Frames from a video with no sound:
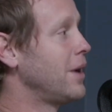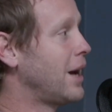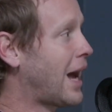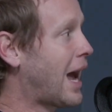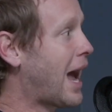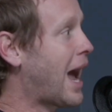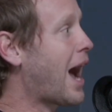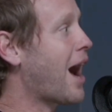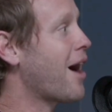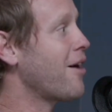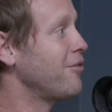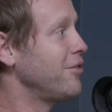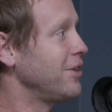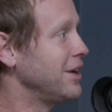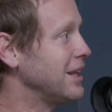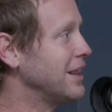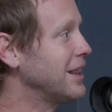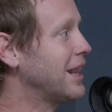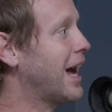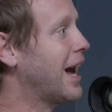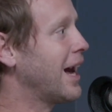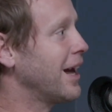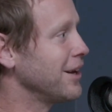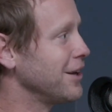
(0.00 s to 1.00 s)

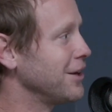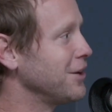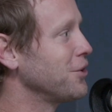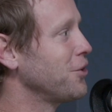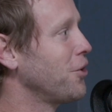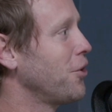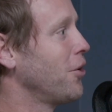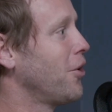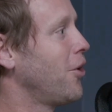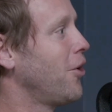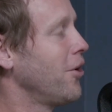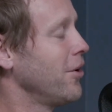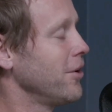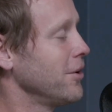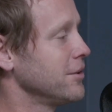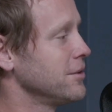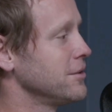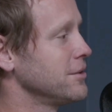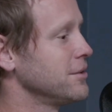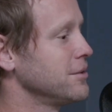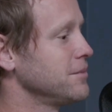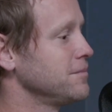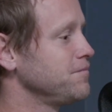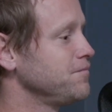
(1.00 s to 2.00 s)
having that in our
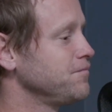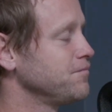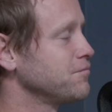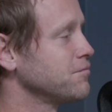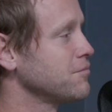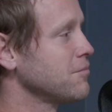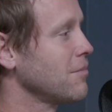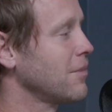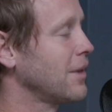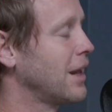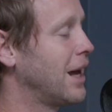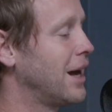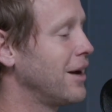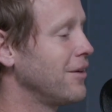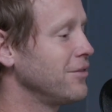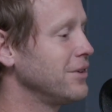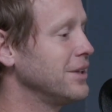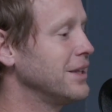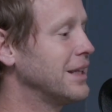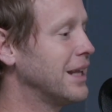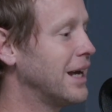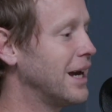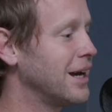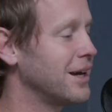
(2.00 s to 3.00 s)
hearts, mm-hmm.
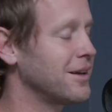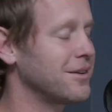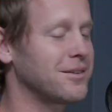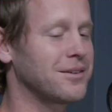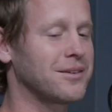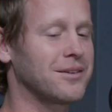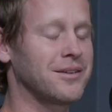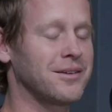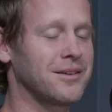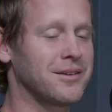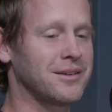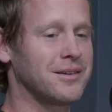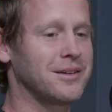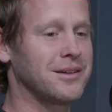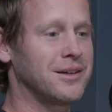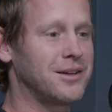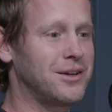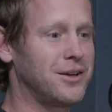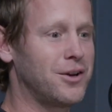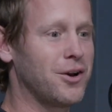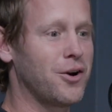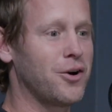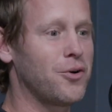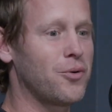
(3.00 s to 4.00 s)
having that
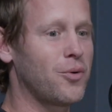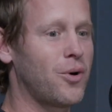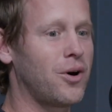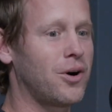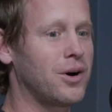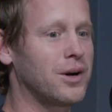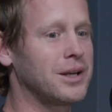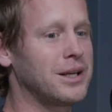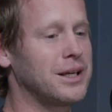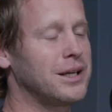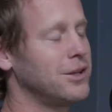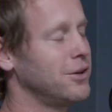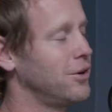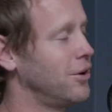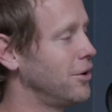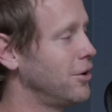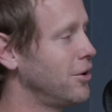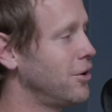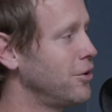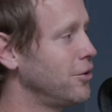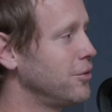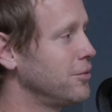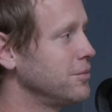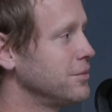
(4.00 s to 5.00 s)
go on in our
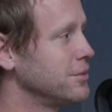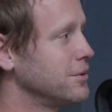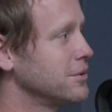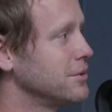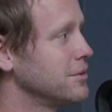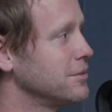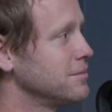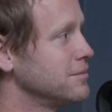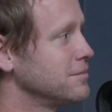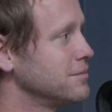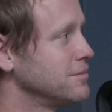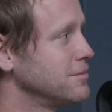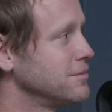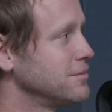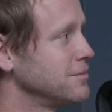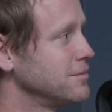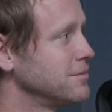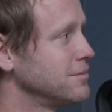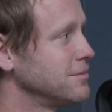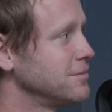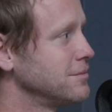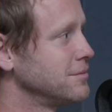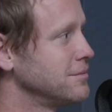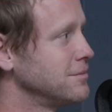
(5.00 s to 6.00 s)
homes,
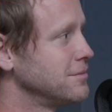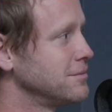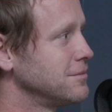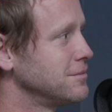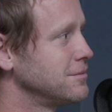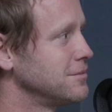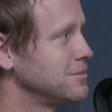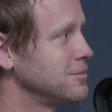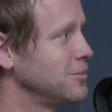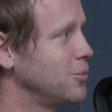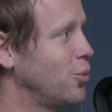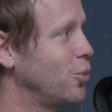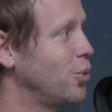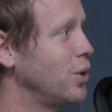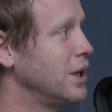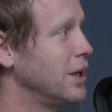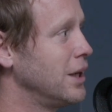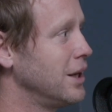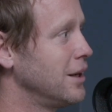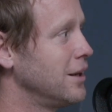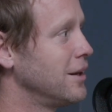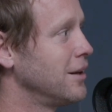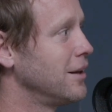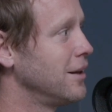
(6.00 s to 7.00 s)
we
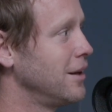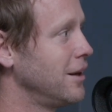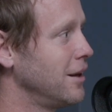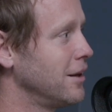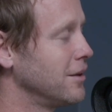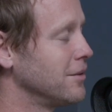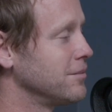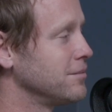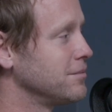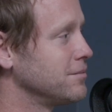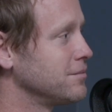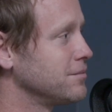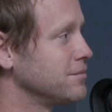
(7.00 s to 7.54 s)
need it again.